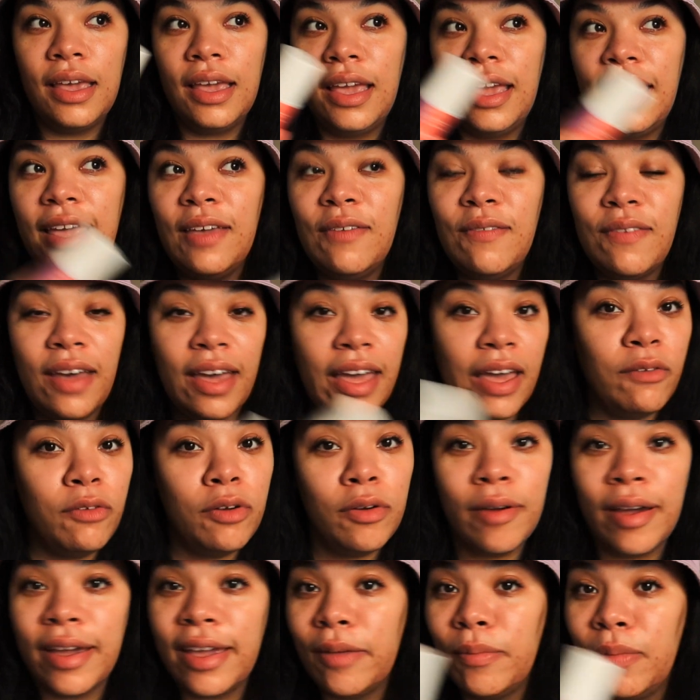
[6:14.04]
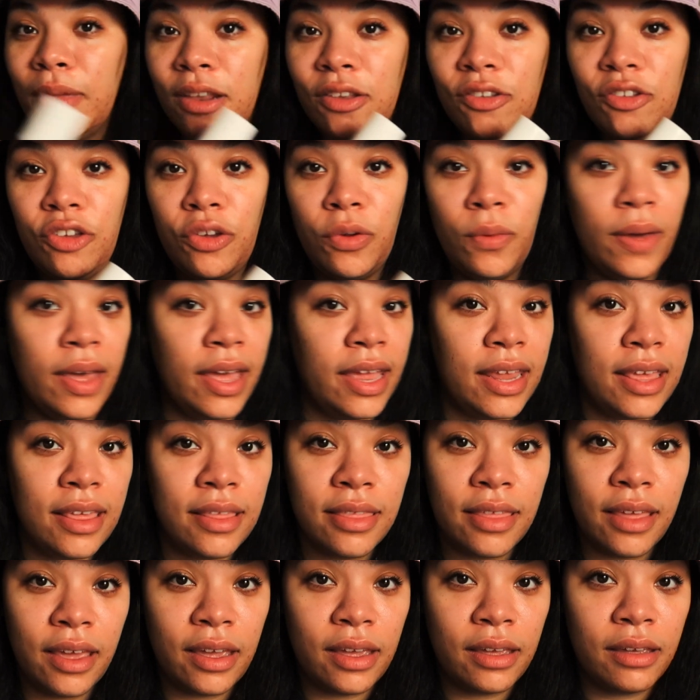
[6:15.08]
if I ever recommend you
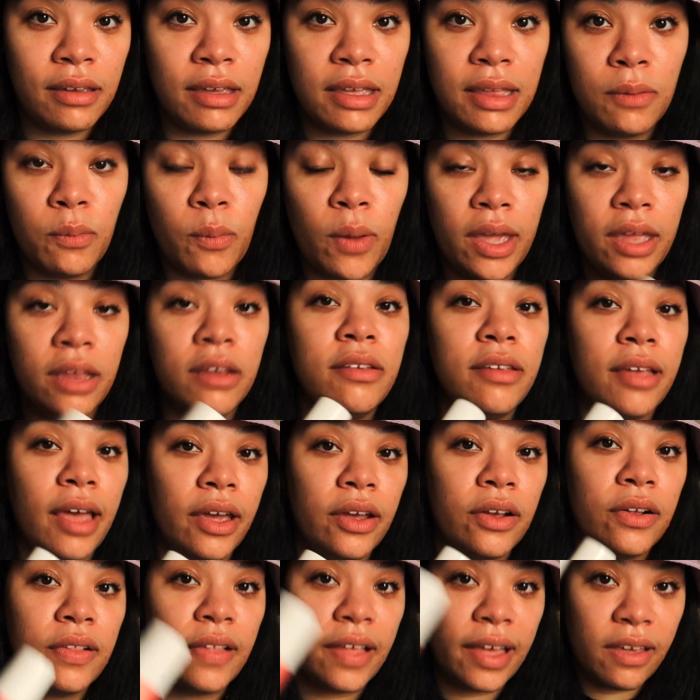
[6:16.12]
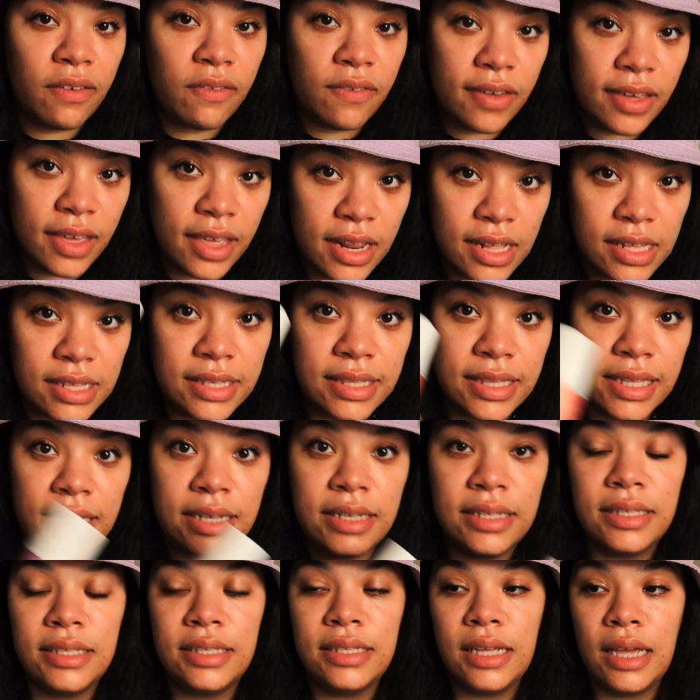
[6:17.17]
anything in my entire life, it is
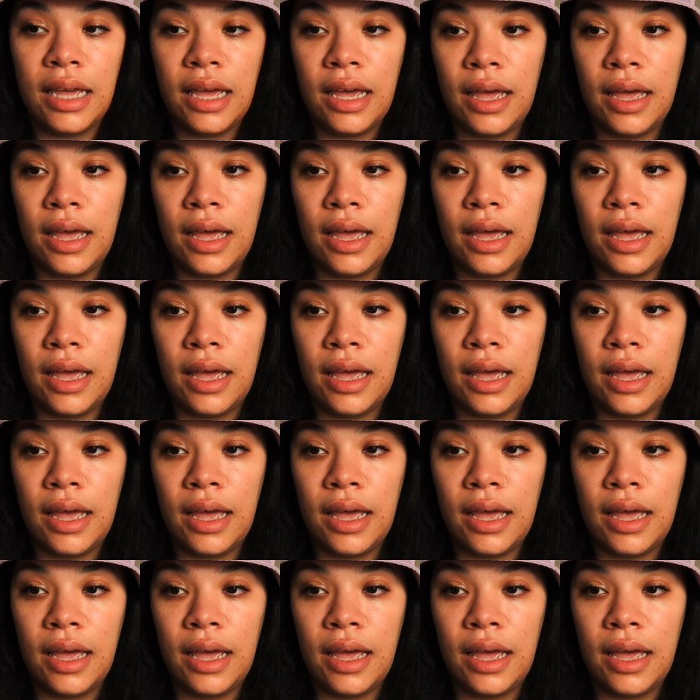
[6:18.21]
this.